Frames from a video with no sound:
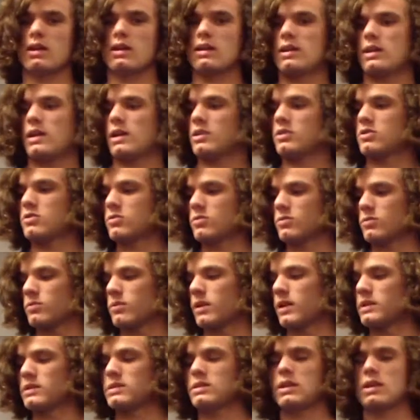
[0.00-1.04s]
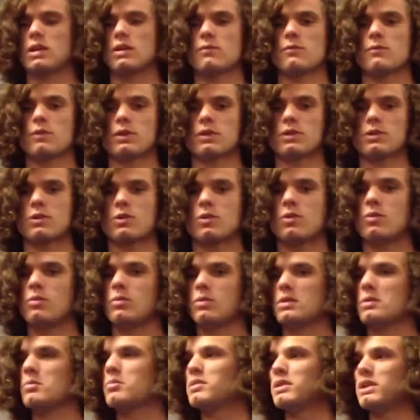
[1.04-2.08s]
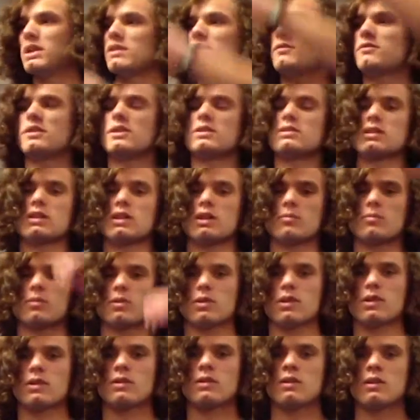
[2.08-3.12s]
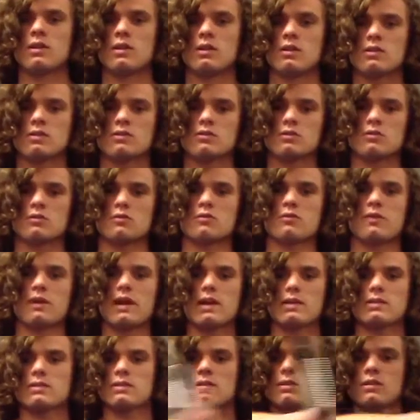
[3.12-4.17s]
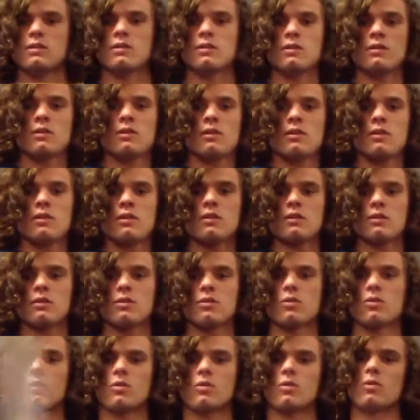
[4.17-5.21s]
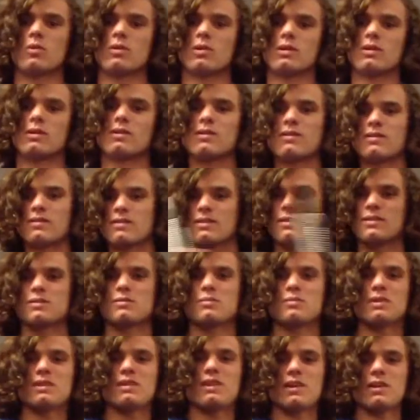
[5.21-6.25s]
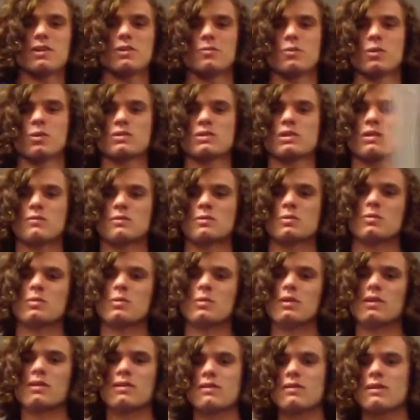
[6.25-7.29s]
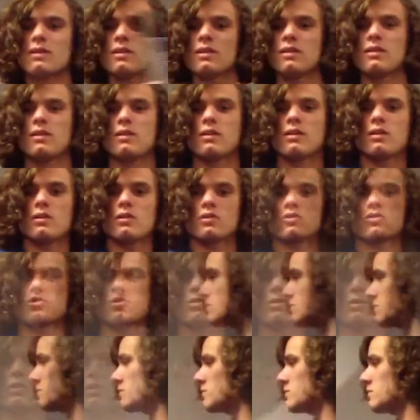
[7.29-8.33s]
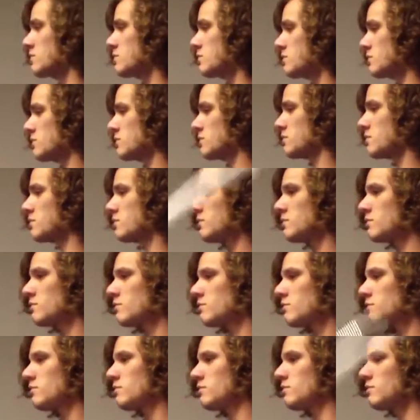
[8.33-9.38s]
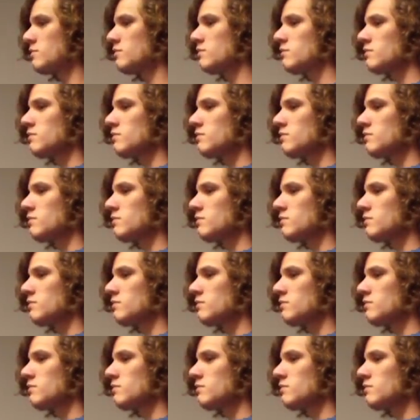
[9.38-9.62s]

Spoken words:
catch right side up vertical with the blade facing up, alright? So fast, or the speed that you're most comfortable with, should look something like this.